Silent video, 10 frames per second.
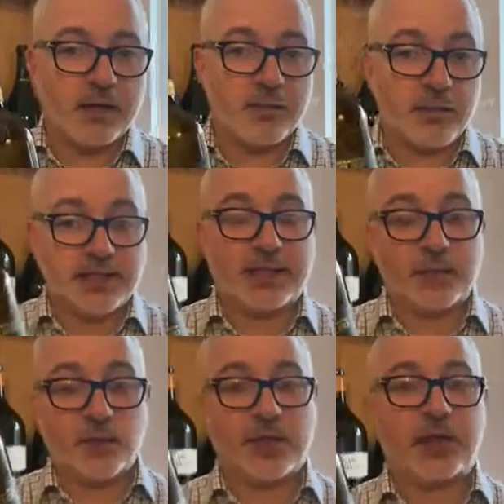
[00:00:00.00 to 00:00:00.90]
basically
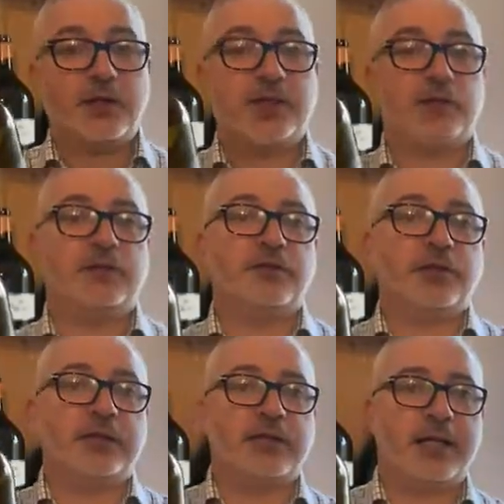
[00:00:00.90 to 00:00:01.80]
what I got out of
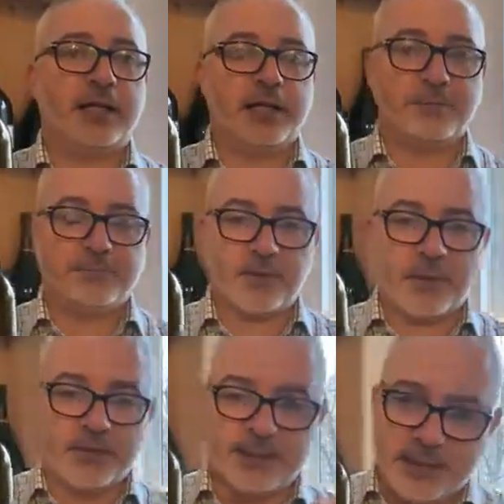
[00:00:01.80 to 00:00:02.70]
it,
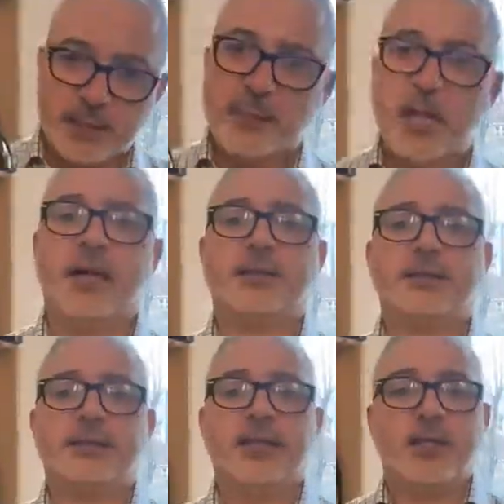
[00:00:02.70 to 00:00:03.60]
it's deep
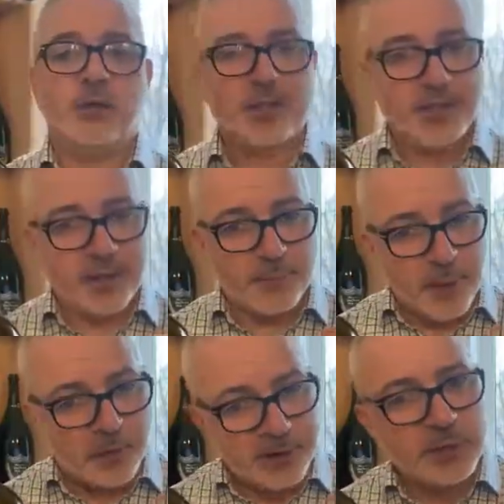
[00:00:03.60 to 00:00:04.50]
garnet with a
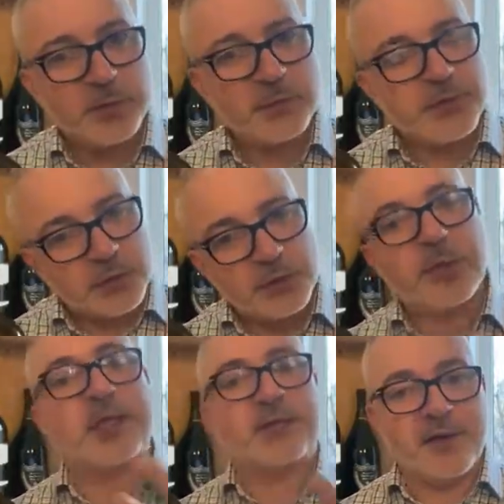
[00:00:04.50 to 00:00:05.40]
mahogany rim, so you
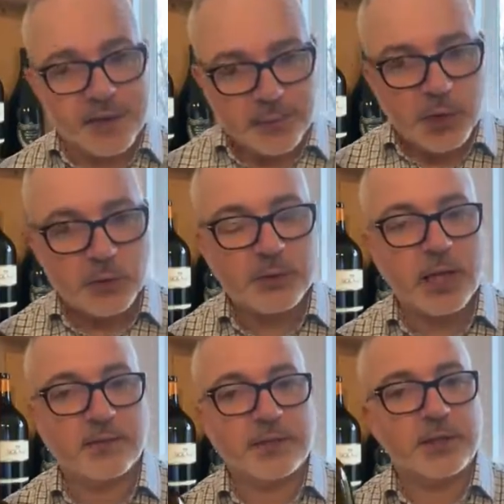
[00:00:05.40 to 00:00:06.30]
got the Nebbiolo
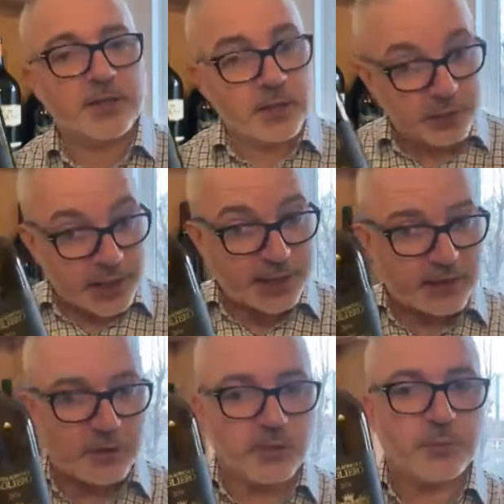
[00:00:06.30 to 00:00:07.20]
character. So yes,
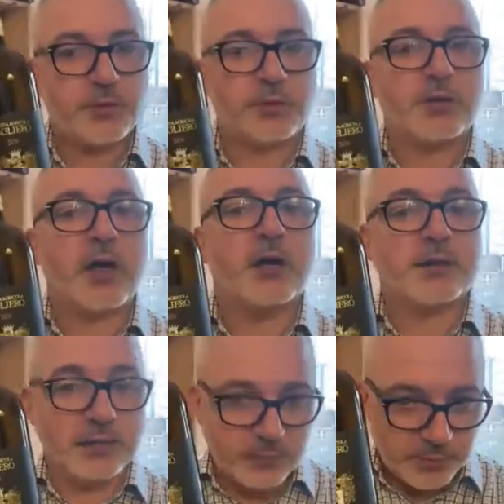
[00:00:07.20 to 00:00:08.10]
100%
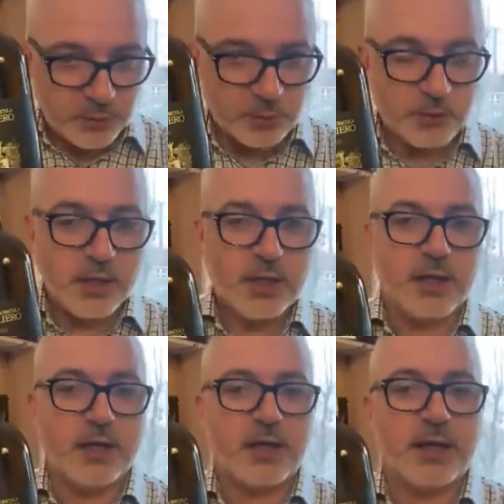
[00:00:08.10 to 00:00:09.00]
Nebbiolo
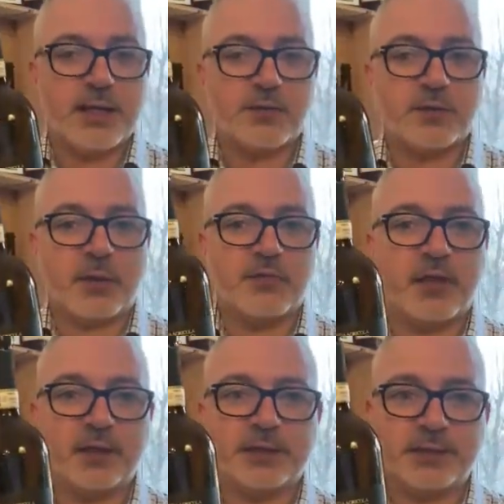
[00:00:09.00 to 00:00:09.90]
as a grape
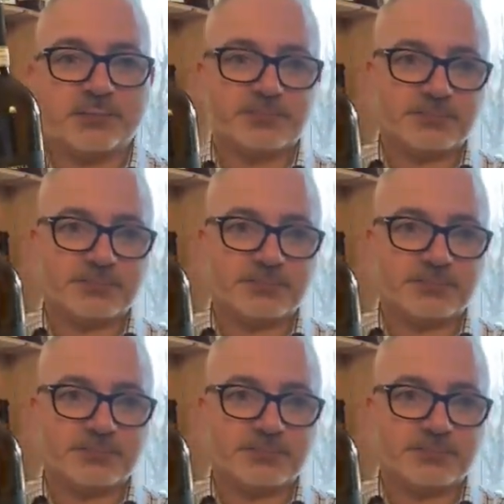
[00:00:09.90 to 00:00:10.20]
variety.